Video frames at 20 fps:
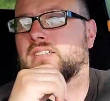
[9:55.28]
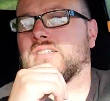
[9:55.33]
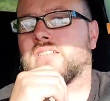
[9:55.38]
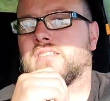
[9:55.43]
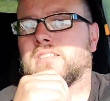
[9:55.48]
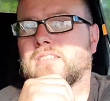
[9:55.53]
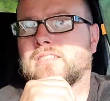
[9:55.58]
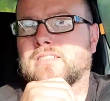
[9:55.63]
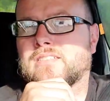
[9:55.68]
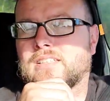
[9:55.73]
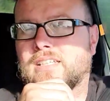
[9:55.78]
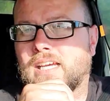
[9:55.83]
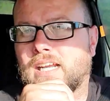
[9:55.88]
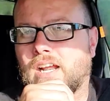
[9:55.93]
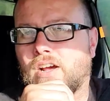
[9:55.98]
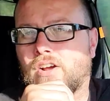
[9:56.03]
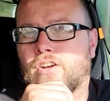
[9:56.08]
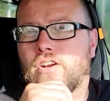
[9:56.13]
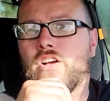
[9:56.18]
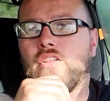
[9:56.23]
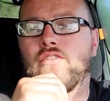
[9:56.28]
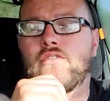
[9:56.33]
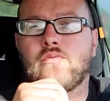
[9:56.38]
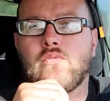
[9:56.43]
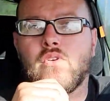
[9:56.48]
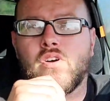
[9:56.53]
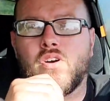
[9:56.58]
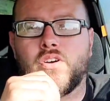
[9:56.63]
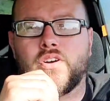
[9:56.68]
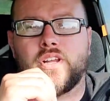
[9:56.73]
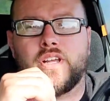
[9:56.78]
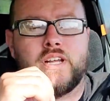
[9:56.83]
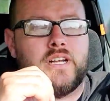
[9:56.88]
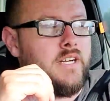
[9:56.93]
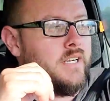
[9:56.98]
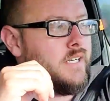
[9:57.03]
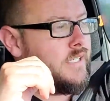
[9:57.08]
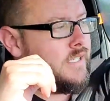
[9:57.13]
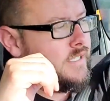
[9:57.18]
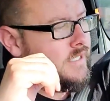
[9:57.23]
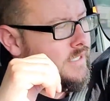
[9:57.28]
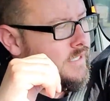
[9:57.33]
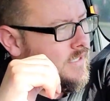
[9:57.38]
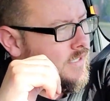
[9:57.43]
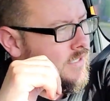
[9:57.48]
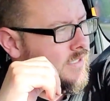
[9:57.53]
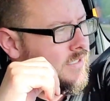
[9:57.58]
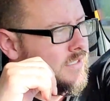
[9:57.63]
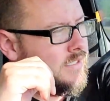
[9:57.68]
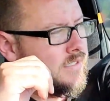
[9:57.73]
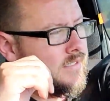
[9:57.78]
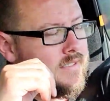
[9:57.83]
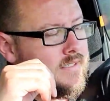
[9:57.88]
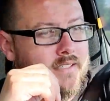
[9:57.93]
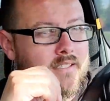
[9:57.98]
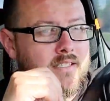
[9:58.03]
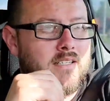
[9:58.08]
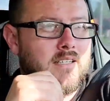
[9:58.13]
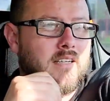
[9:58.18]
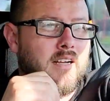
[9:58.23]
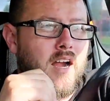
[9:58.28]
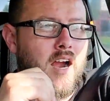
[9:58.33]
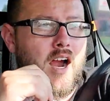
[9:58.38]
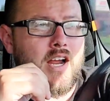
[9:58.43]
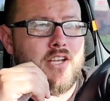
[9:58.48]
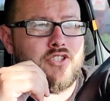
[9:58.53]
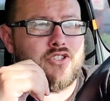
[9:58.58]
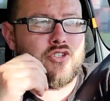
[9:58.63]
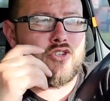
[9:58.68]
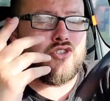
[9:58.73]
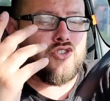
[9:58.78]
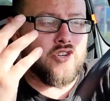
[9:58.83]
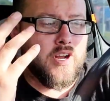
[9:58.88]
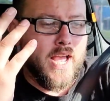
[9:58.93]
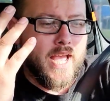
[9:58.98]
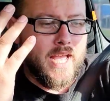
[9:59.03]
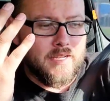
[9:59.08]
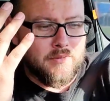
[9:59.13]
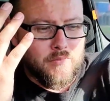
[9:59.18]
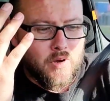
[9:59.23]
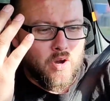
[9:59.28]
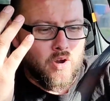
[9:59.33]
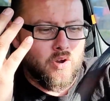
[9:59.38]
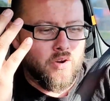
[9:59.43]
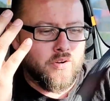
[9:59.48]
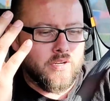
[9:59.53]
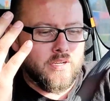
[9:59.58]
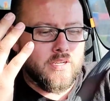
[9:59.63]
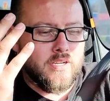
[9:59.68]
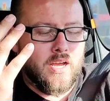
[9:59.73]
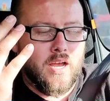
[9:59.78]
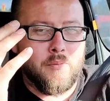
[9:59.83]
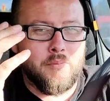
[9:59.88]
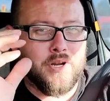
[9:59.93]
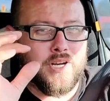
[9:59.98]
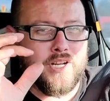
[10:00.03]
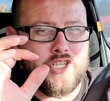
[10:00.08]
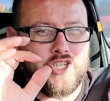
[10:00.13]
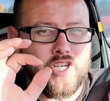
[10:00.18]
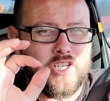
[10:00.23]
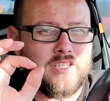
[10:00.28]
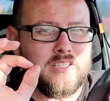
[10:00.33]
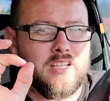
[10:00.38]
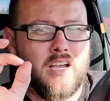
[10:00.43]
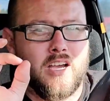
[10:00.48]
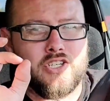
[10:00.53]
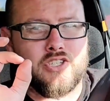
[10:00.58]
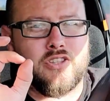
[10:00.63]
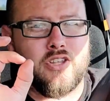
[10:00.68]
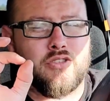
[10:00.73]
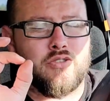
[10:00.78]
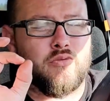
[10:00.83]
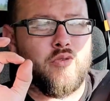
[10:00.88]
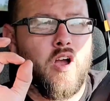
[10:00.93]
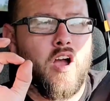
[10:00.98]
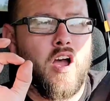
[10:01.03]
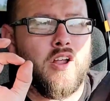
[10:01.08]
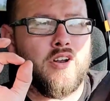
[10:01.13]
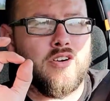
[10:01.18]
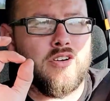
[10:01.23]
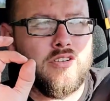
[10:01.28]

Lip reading: Let's get out on the road here. All right, so drag mode. I'm gonna just touch the throttle.